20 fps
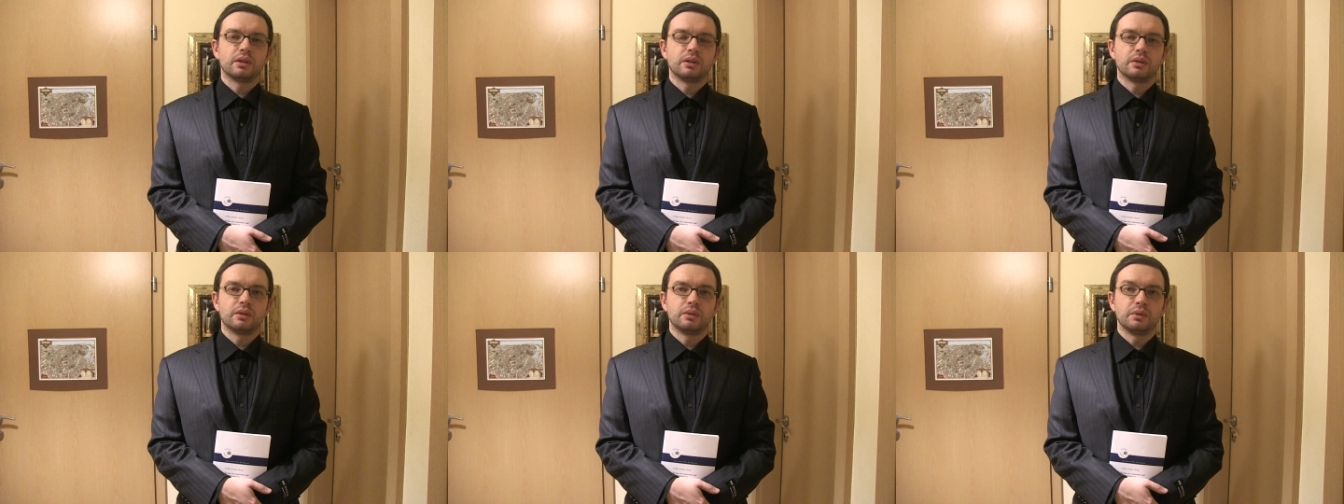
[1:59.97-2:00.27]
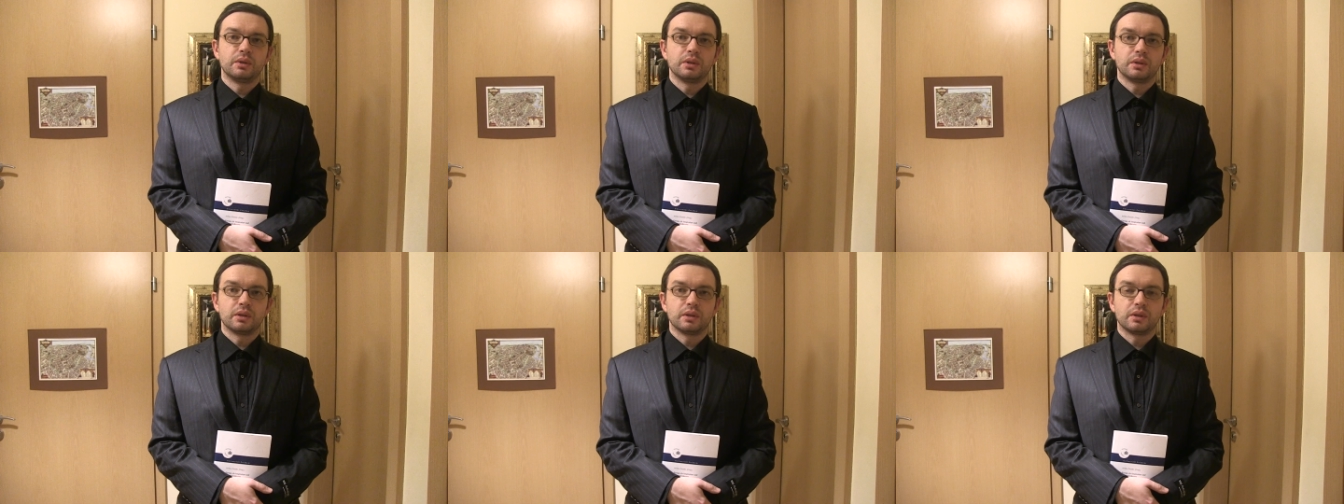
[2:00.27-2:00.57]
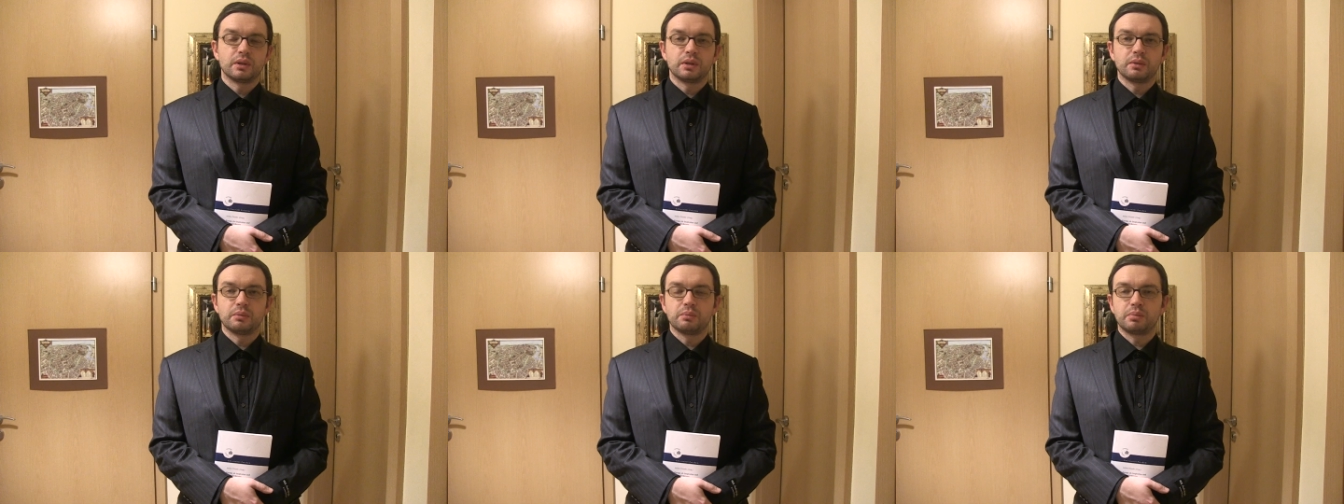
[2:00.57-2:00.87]
uh, in
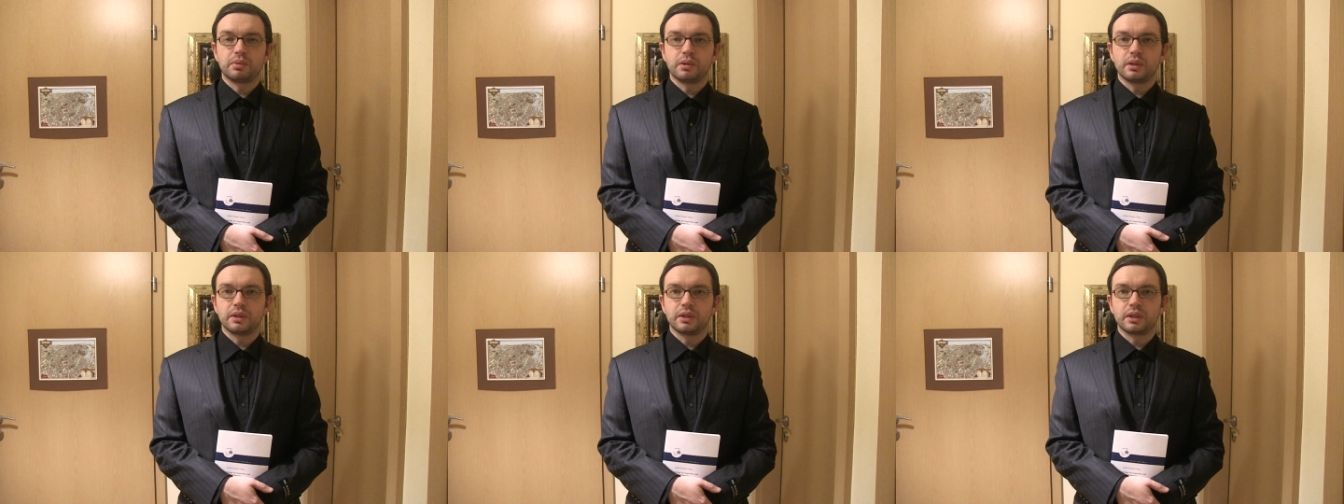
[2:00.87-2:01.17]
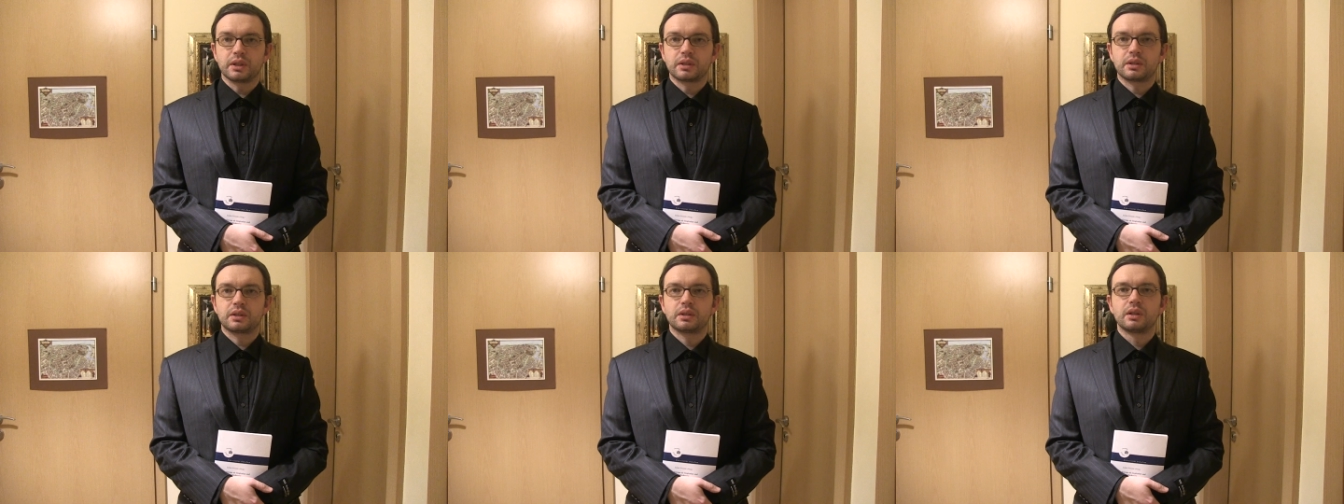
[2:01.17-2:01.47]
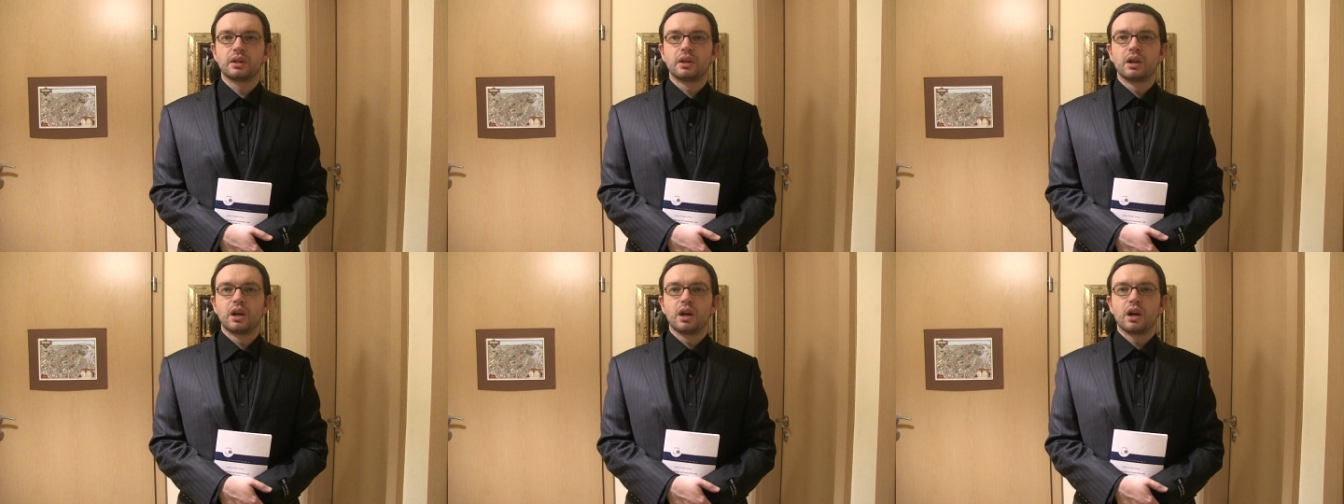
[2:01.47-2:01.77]
the politics
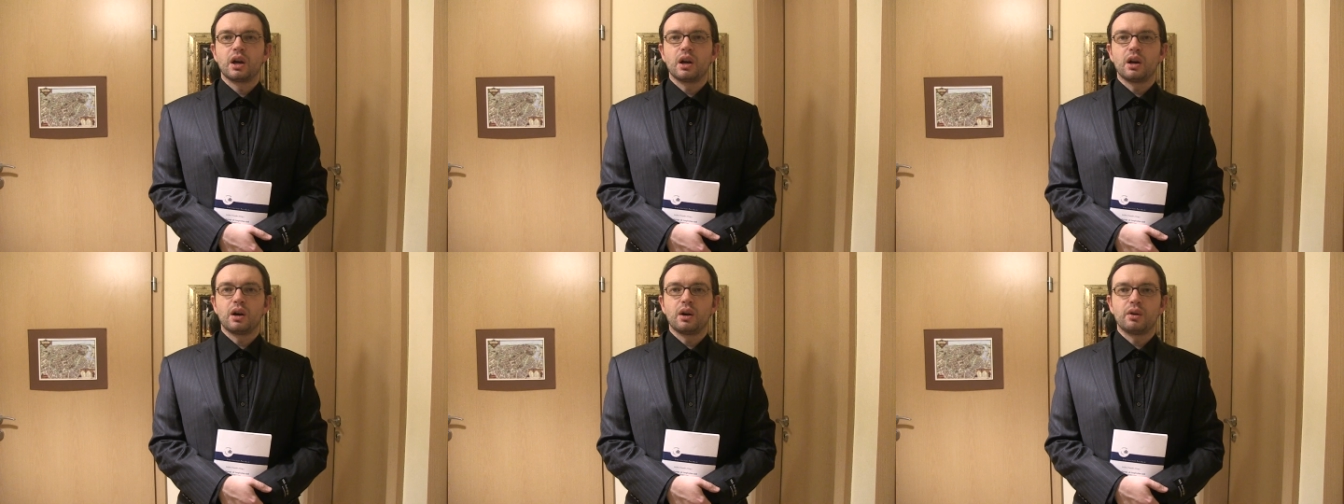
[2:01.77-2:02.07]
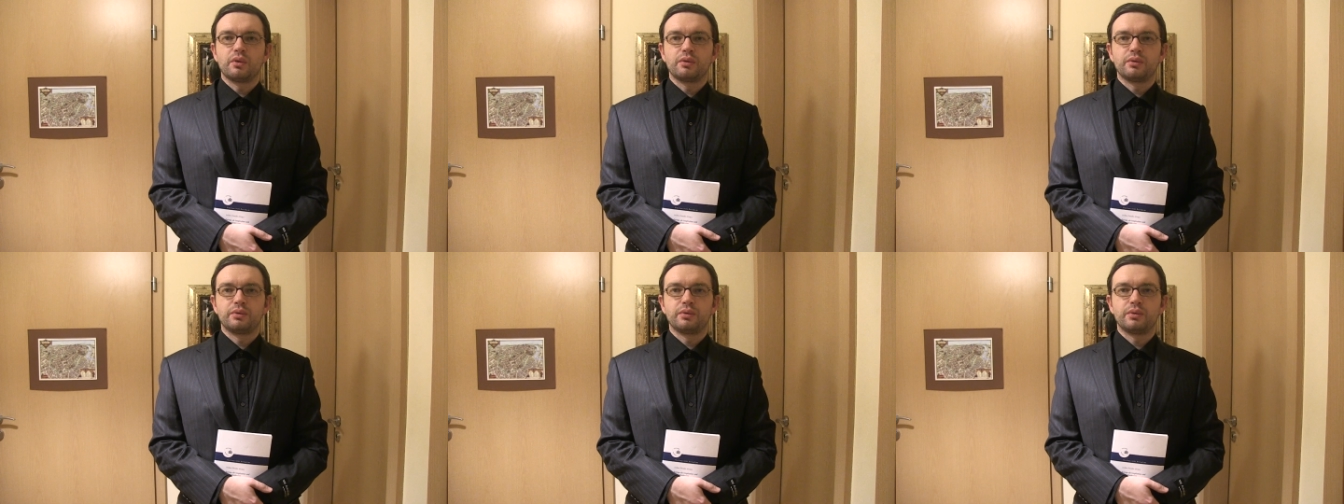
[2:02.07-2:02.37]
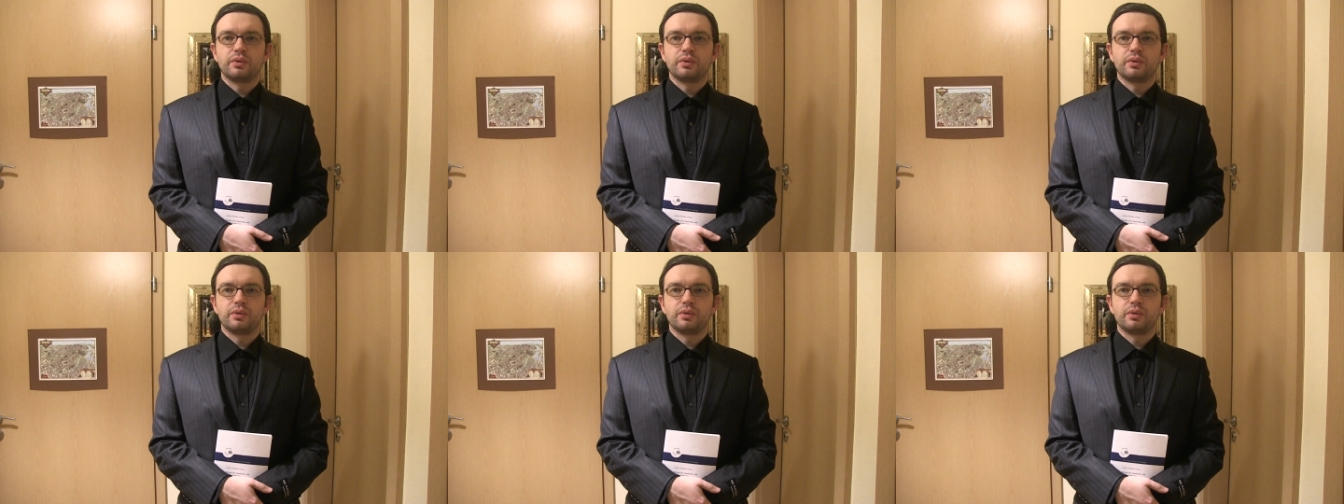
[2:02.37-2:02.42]
of